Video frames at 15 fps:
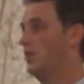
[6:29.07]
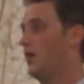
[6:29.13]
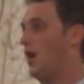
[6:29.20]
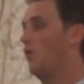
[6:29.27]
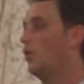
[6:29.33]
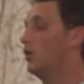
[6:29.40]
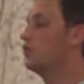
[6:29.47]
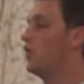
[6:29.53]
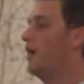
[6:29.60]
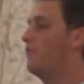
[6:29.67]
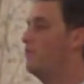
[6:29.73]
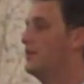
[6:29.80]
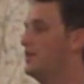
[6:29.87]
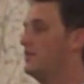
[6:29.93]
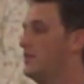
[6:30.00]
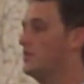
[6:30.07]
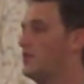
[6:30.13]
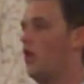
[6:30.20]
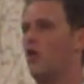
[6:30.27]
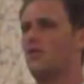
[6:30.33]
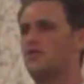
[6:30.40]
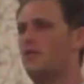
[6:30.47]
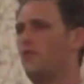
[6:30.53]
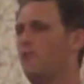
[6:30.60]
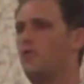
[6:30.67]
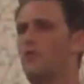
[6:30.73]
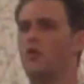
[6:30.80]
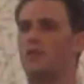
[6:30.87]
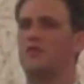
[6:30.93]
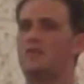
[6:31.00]
I want to drive business, all this stuff
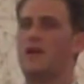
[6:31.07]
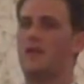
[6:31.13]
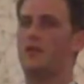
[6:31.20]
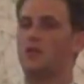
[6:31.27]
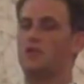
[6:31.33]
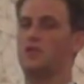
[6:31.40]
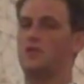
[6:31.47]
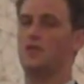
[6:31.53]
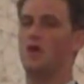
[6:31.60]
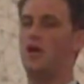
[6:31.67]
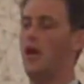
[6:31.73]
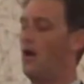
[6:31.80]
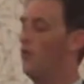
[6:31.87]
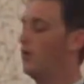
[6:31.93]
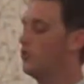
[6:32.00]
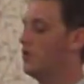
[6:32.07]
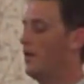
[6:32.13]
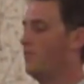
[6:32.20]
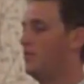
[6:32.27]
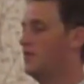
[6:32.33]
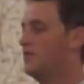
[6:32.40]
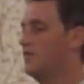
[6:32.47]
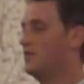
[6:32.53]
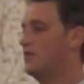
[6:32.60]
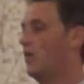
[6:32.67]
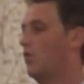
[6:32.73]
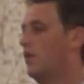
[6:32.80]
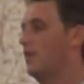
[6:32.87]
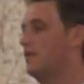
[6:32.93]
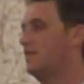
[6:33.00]
we've heard for 10 years. I want to drive business,
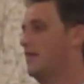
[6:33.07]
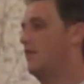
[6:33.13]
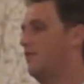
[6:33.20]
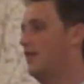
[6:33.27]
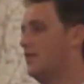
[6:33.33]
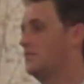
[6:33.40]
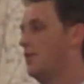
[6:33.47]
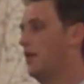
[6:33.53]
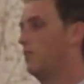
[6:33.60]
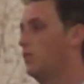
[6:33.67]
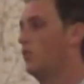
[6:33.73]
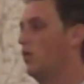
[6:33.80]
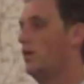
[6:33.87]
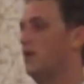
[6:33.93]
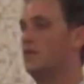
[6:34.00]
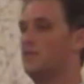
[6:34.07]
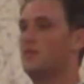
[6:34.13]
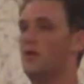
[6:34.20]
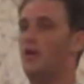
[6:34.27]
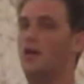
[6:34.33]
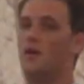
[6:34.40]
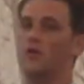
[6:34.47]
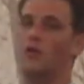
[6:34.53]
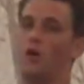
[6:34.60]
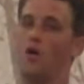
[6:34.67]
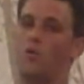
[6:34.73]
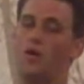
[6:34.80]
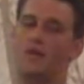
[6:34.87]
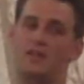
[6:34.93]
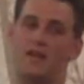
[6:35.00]
I want to incentivize my employees,
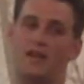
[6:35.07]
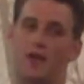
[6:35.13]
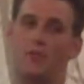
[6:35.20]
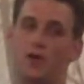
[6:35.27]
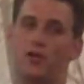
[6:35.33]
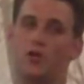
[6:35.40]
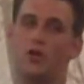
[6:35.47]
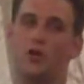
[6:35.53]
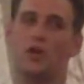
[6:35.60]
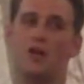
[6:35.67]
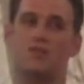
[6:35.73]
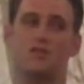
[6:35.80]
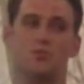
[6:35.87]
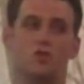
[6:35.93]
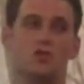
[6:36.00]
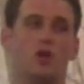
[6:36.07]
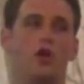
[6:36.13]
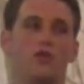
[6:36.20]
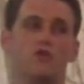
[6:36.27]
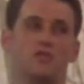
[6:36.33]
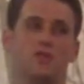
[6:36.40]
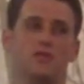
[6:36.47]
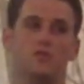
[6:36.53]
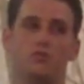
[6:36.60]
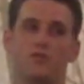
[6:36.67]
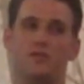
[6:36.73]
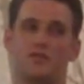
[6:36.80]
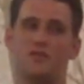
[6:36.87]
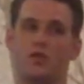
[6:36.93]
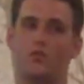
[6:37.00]
I want to take out my current customers, all those things.
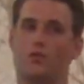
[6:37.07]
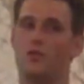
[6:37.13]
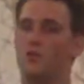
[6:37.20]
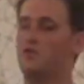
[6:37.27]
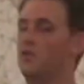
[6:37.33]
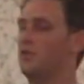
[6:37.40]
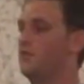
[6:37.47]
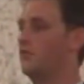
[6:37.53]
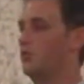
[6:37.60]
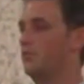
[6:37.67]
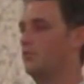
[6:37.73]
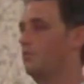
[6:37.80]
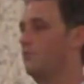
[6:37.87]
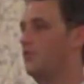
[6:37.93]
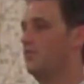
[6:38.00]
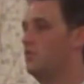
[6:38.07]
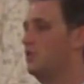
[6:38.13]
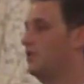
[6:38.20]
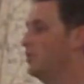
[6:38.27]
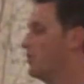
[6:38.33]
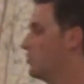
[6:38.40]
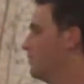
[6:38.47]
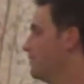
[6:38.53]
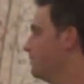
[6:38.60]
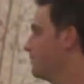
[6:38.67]
We've been selling those things for 15 years.